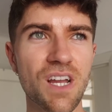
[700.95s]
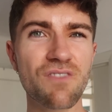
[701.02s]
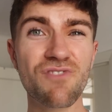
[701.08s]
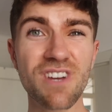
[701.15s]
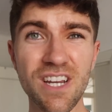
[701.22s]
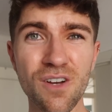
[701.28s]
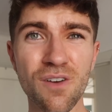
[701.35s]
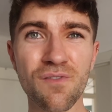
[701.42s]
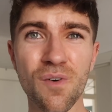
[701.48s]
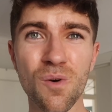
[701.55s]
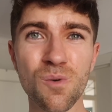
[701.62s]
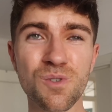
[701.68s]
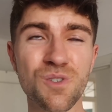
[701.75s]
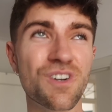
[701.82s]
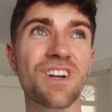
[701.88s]
Really looking
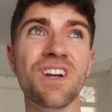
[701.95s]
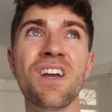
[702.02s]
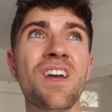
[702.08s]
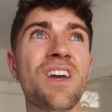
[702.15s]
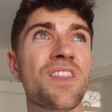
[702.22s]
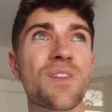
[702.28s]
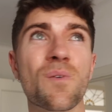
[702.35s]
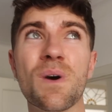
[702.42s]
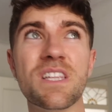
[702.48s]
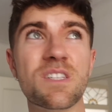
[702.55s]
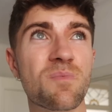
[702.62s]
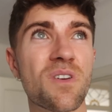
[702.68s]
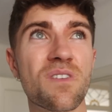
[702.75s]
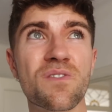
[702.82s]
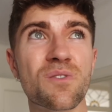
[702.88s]
forward to it. The weather's
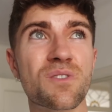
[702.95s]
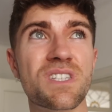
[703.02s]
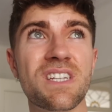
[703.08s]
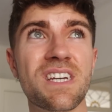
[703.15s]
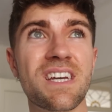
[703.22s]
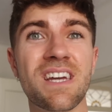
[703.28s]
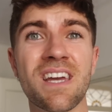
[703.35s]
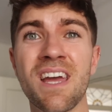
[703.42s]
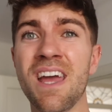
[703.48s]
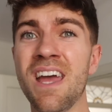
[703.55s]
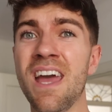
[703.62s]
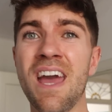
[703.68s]
beautiful today.